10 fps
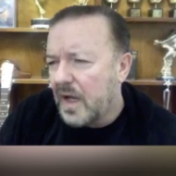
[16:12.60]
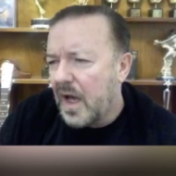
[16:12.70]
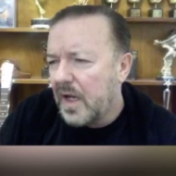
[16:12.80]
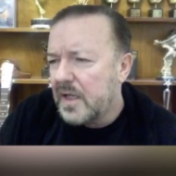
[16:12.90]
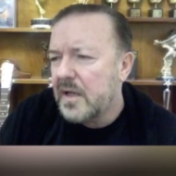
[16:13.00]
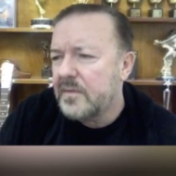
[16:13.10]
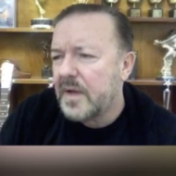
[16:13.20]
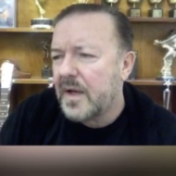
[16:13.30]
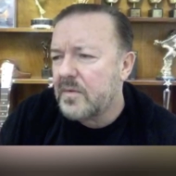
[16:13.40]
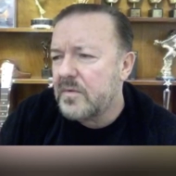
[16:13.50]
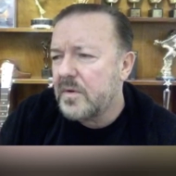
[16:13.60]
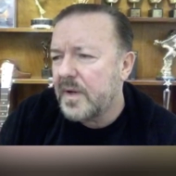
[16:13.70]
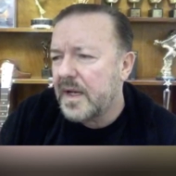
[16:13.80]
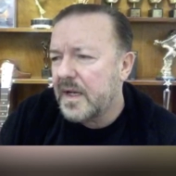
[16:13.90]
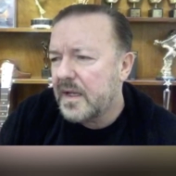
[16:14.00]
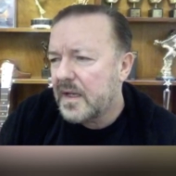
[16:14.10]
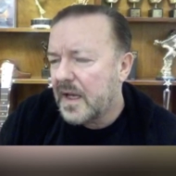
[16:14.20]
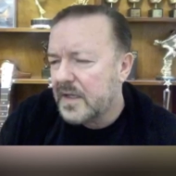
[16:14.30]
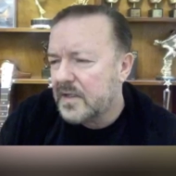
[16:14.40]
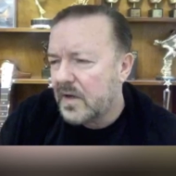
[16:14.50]
love our ruin
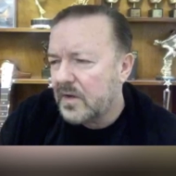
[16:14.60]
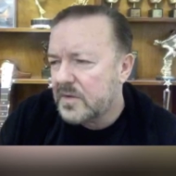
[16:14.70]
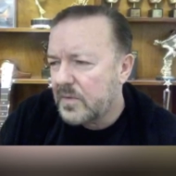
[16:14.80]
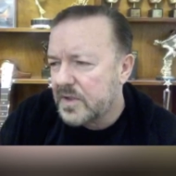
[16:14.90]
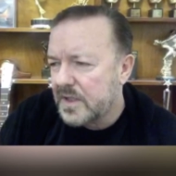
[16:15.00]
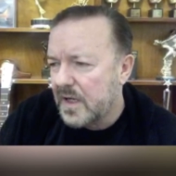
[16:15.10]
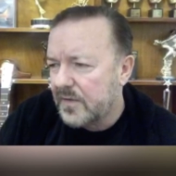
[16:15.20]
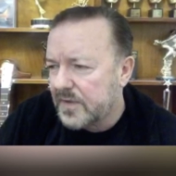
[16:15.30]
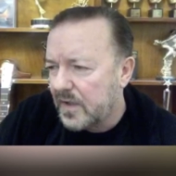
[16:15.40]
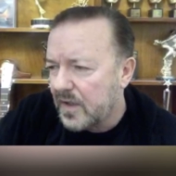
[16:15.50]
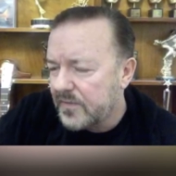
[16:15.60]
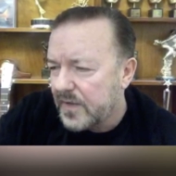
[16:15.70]
at dogs watching Afterlife.